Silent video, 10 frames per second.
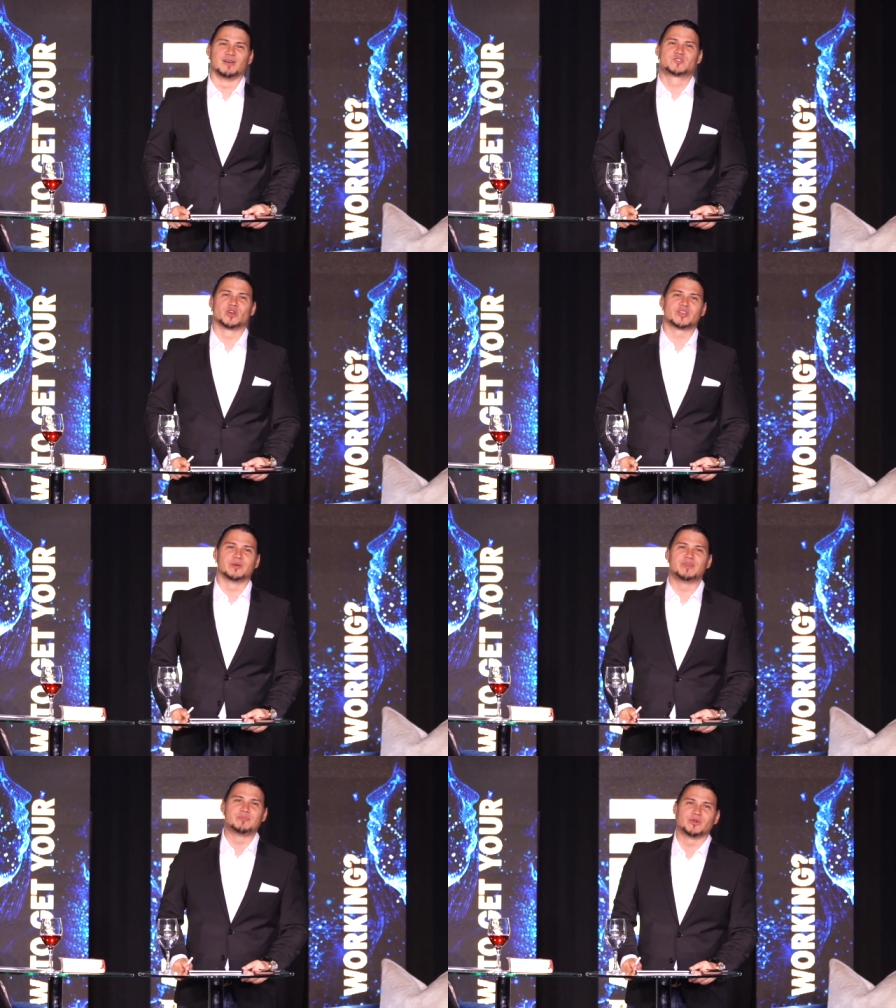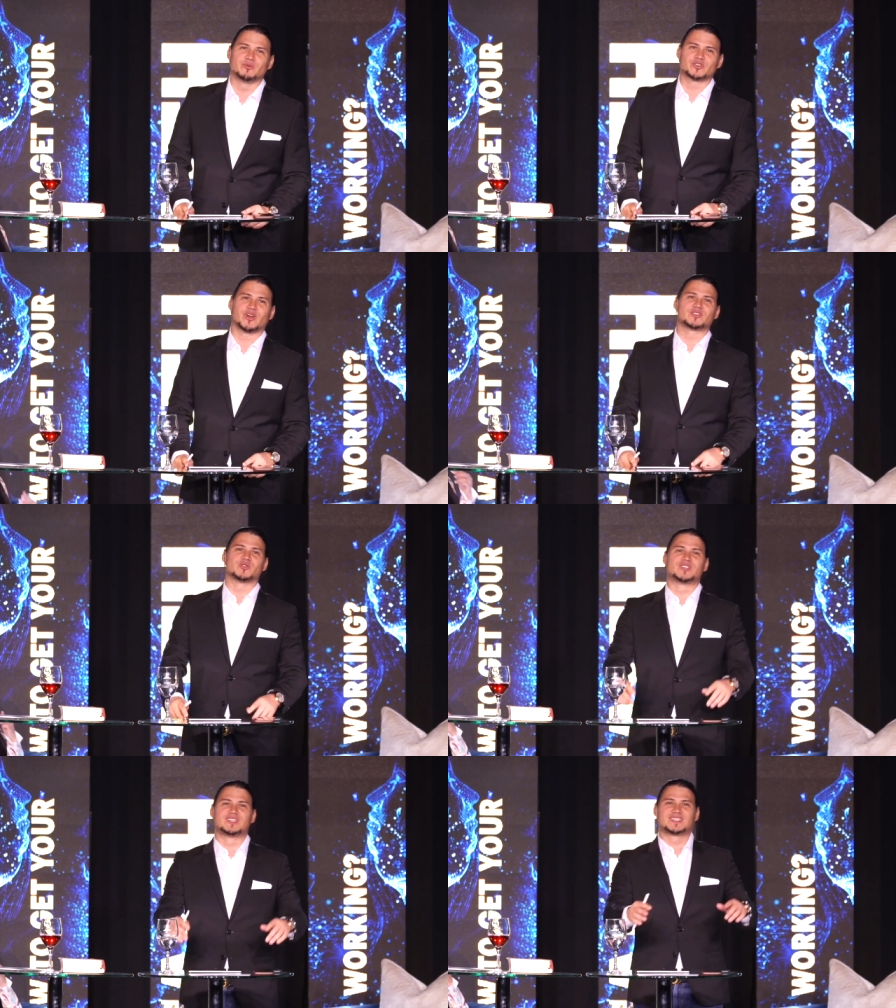I'm joking. People try to
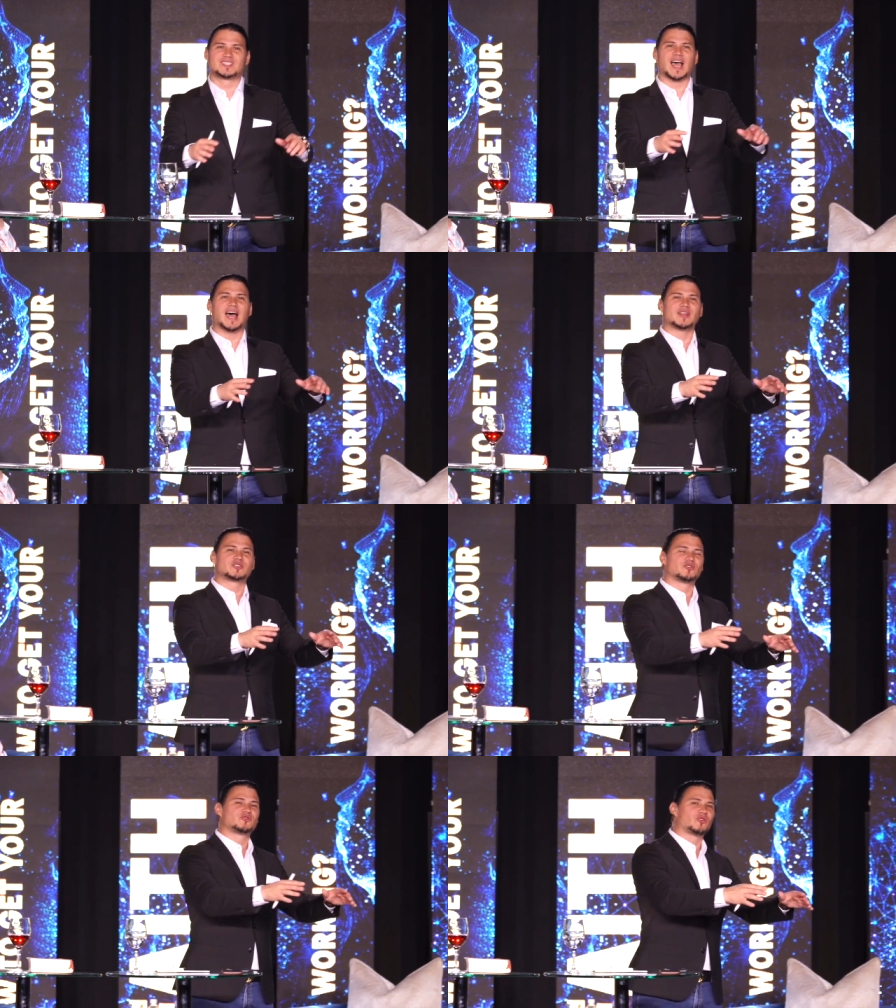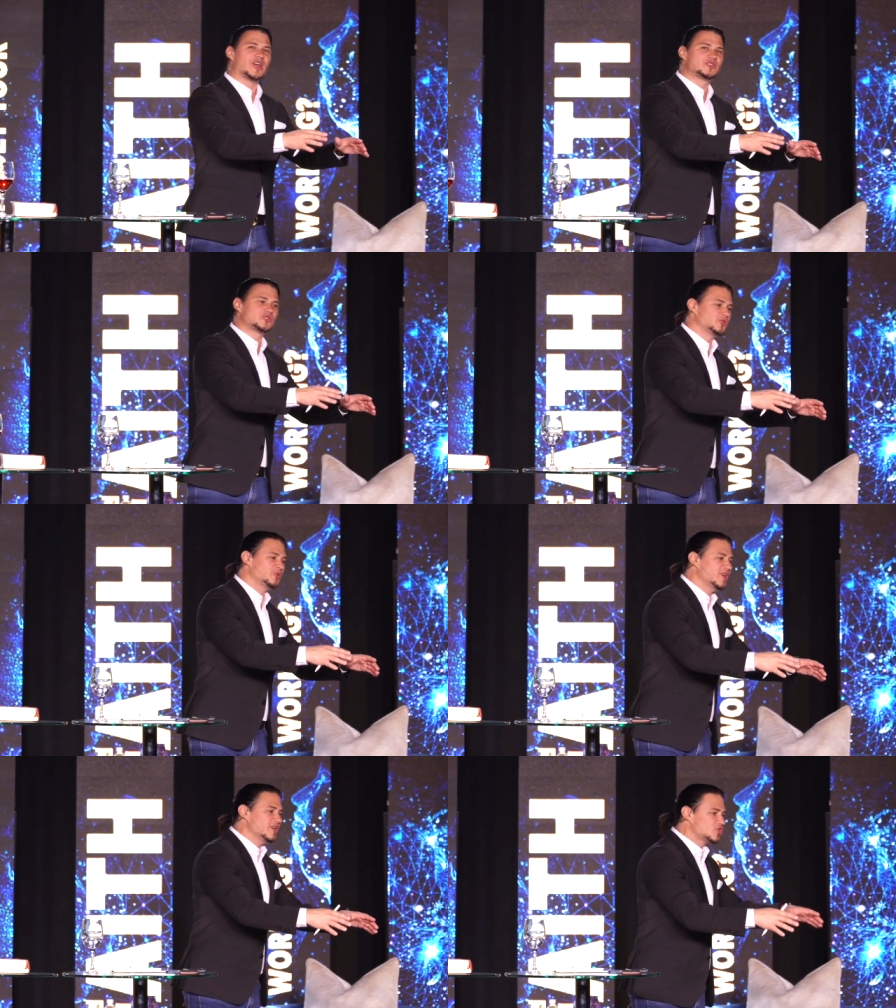try to
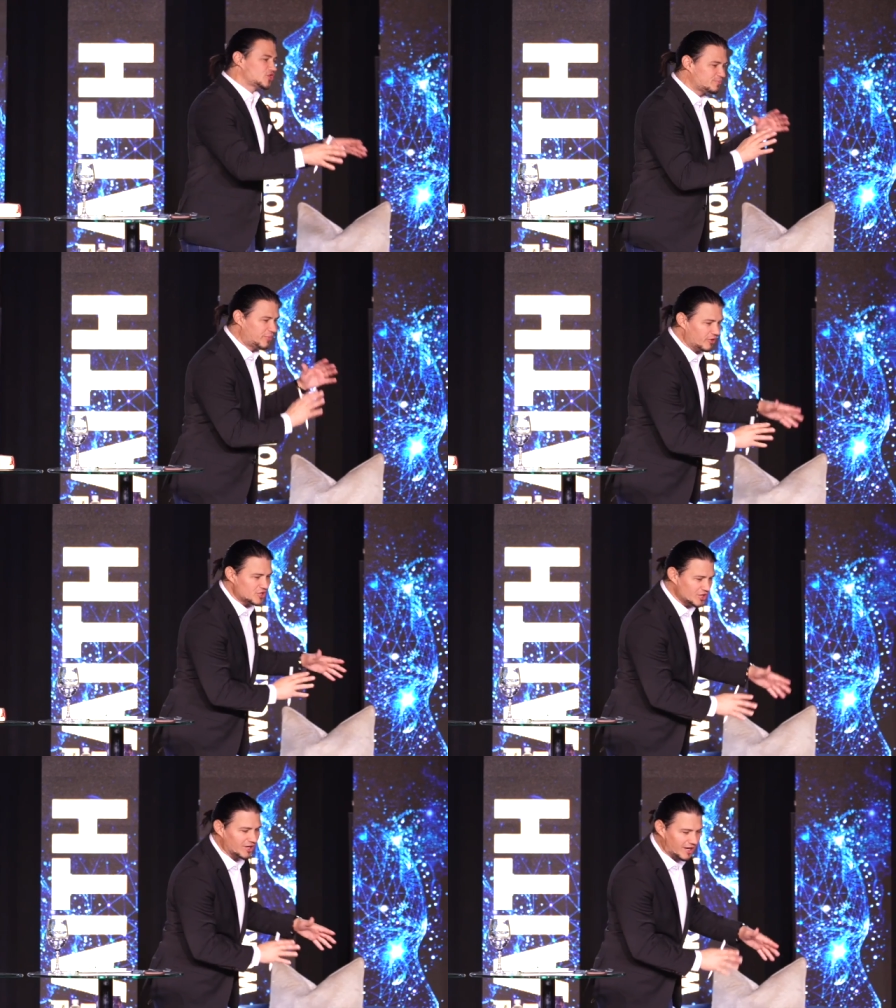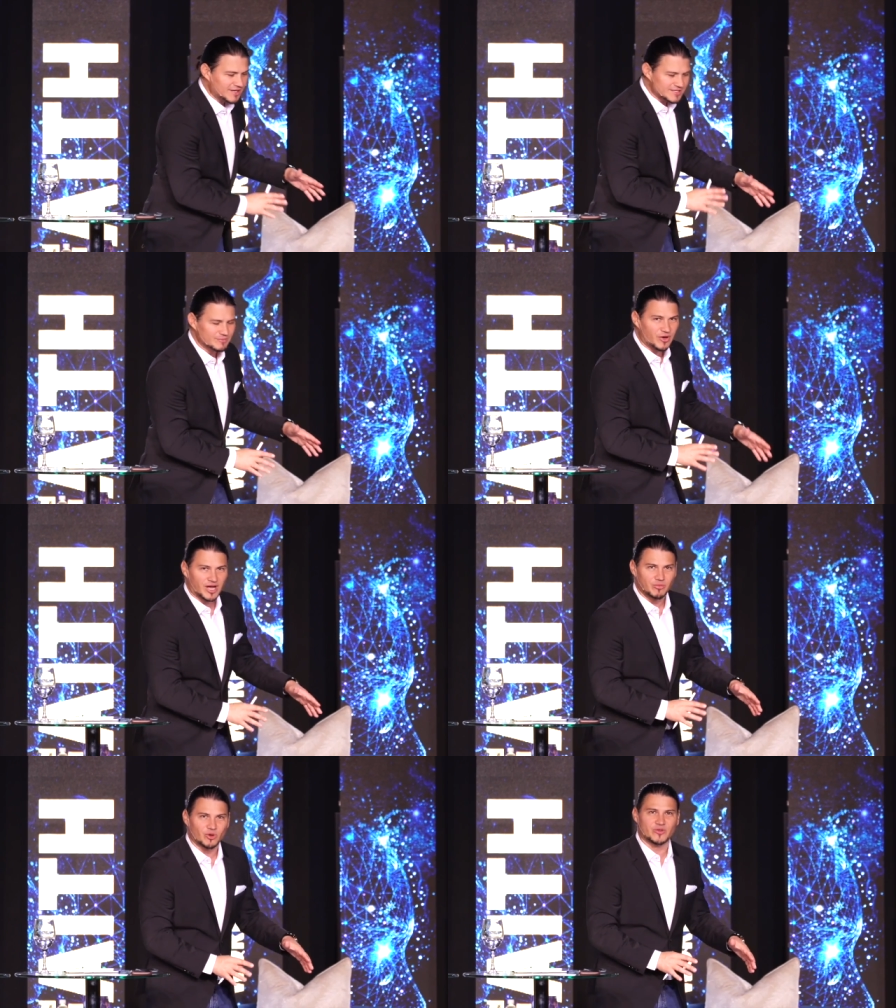spiritualize the
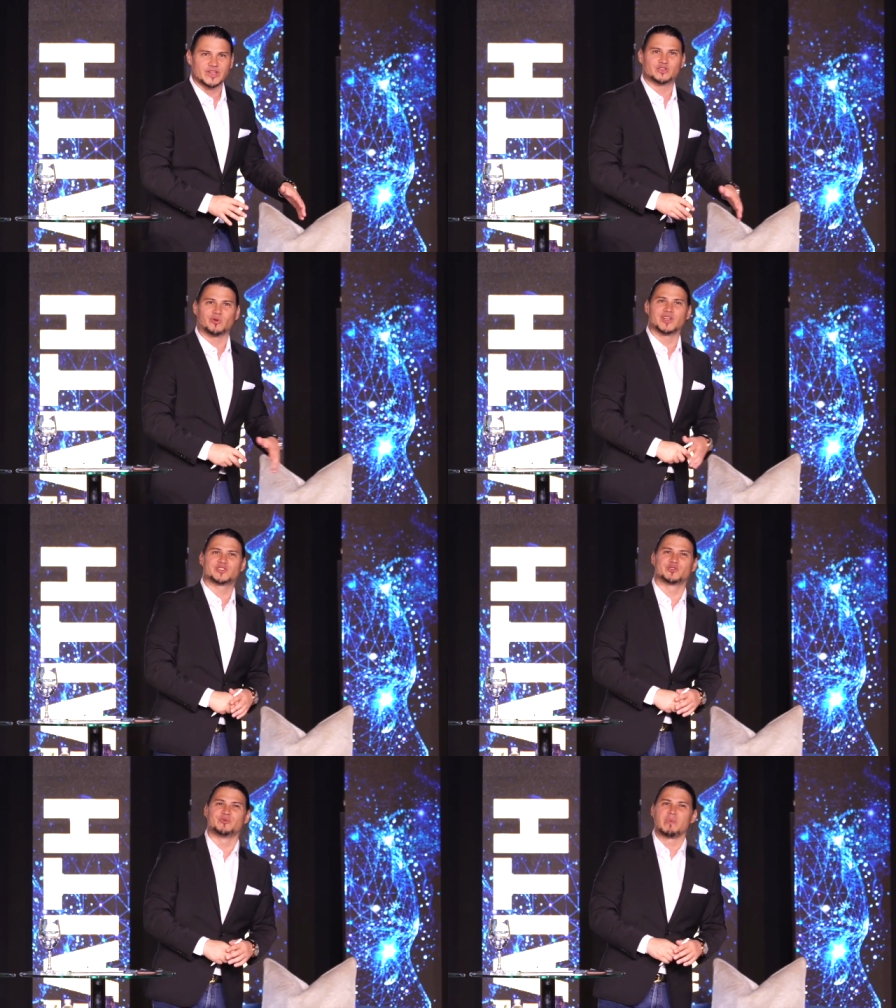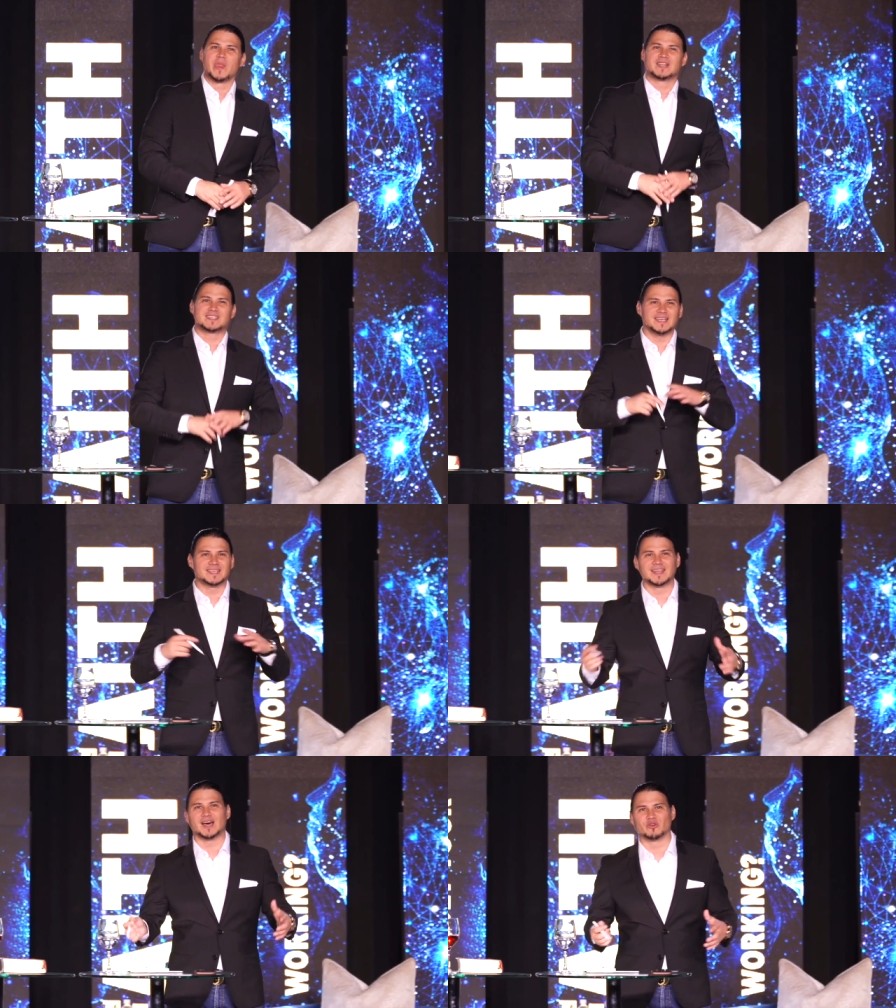Bible or they try to take
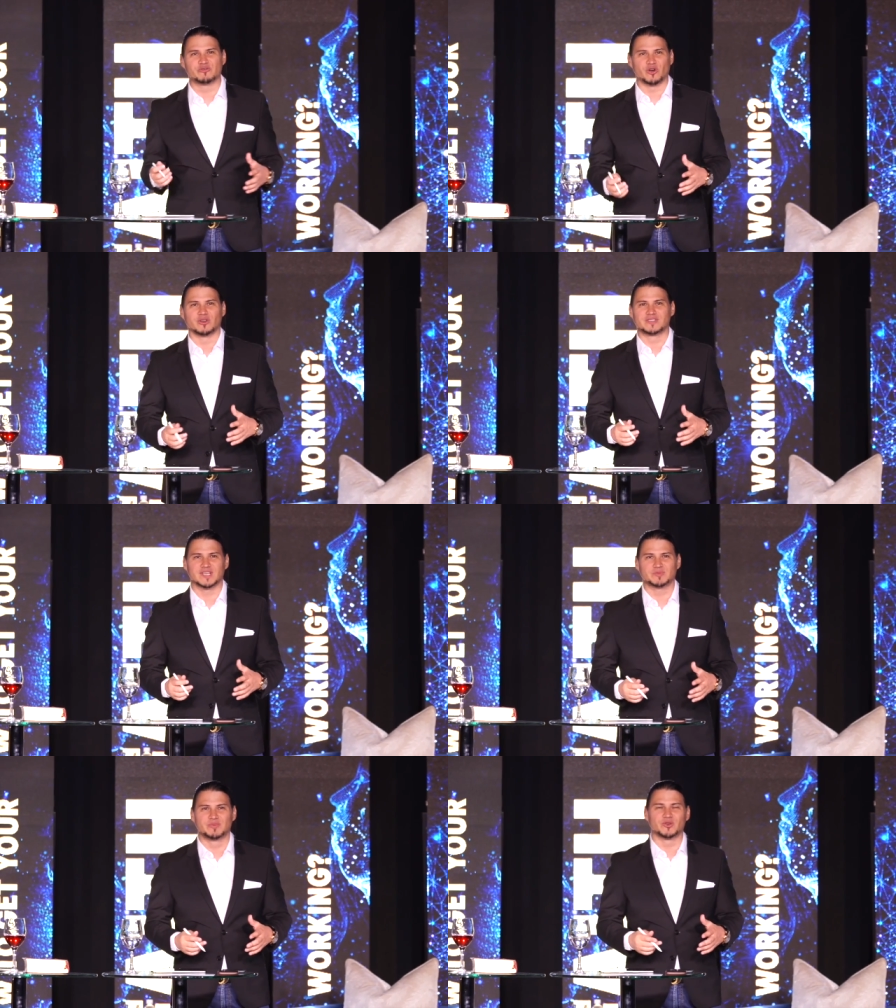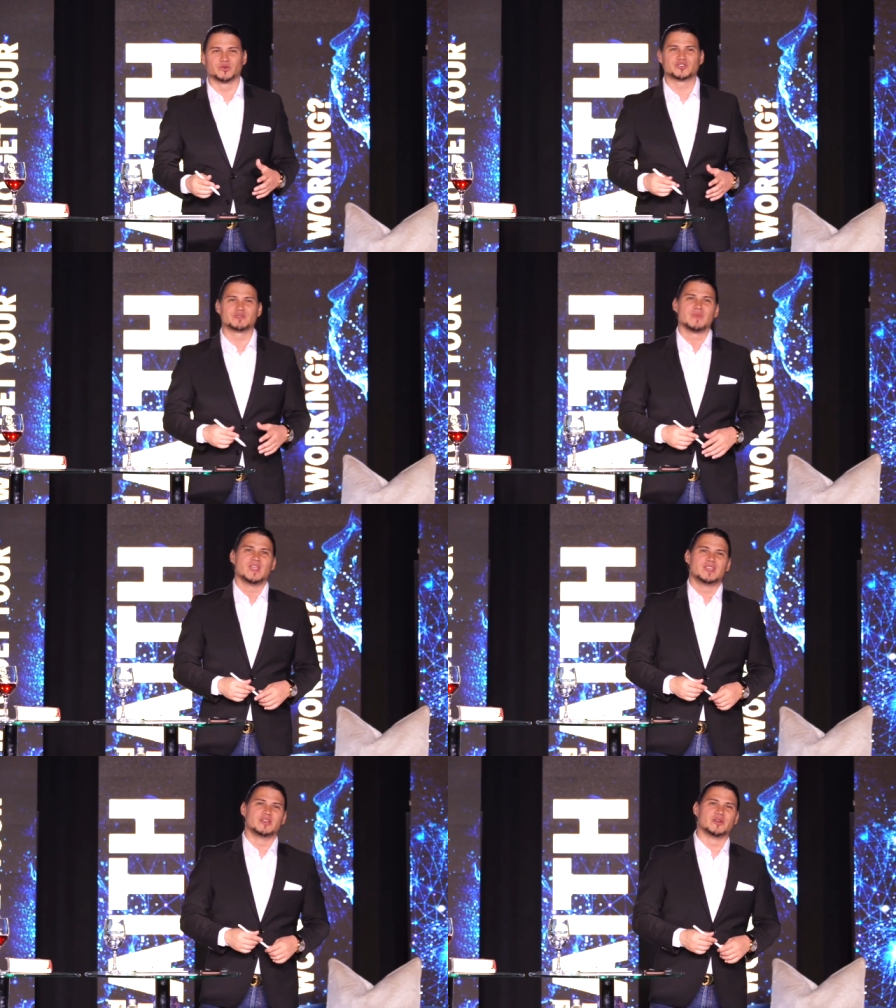it out of context because,
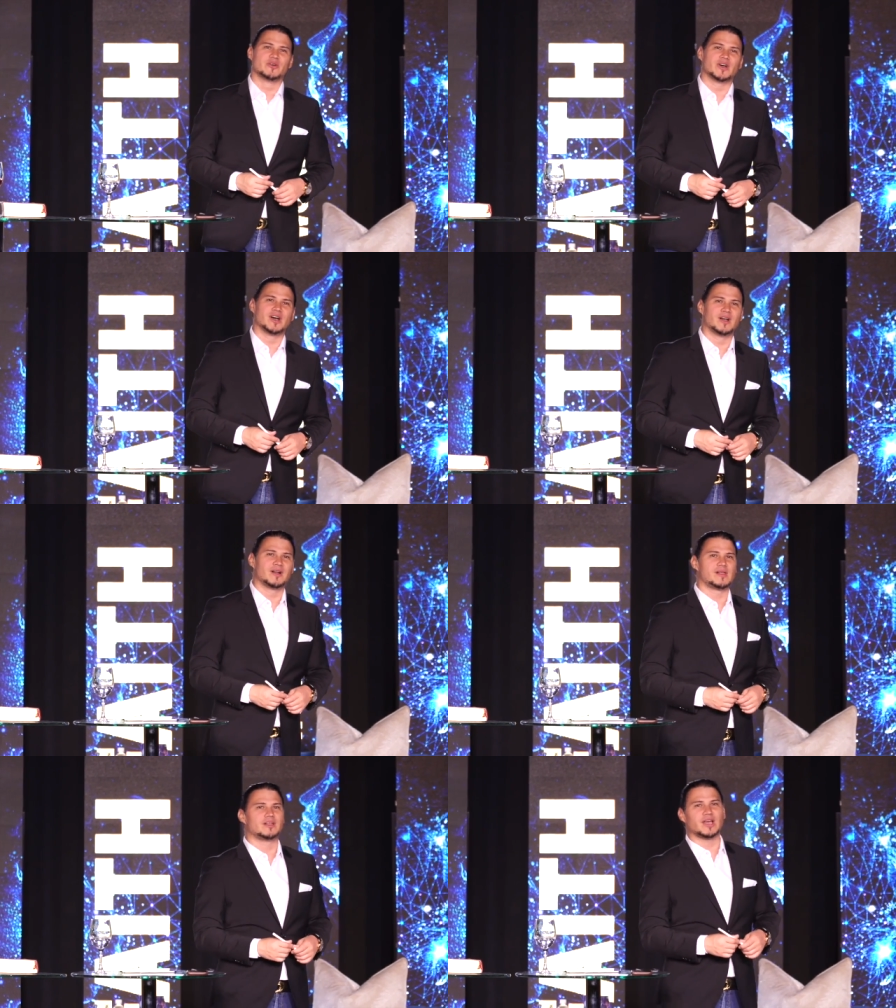you know, uh,